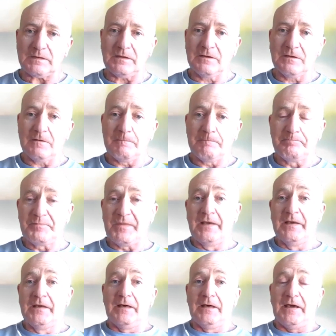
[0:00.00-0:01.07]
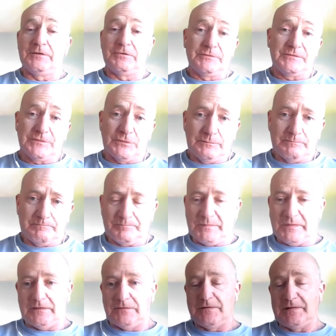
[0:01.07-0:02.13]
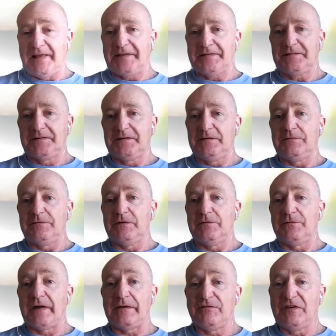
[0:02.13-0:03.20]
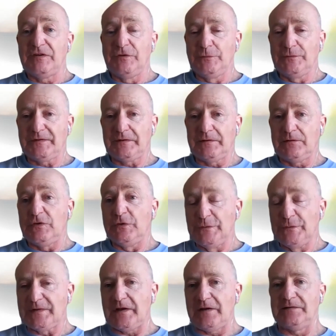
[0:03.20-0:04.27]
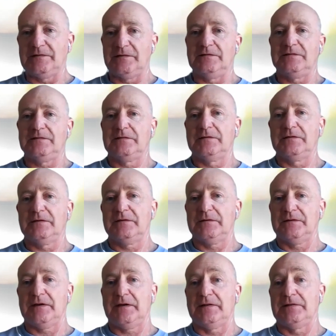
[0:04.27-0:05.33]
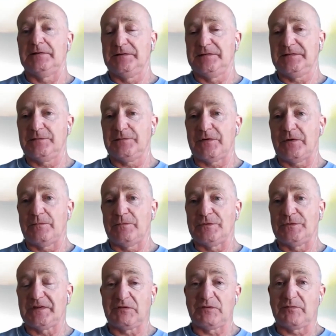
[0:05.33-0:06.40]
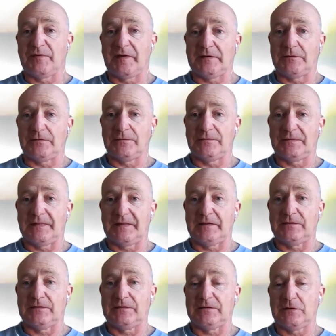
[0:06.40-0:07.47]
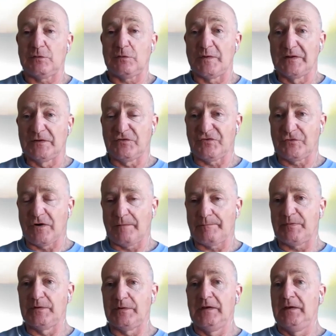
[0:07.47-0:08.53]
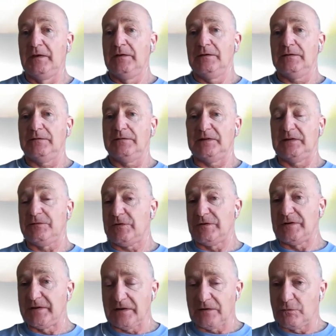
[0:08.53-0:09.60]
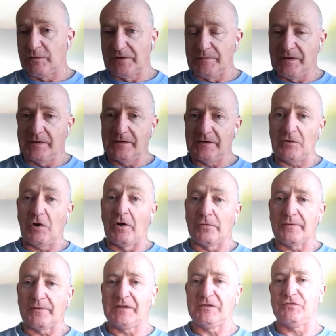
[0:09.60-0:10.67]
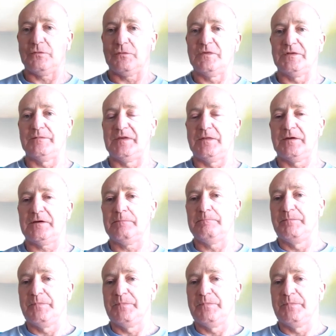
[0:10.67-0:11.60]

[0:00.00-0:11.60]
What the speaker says: And also, lastly, 5G use cases, at least from the service providers that will show up. Telefonica will be there, Orange will be there.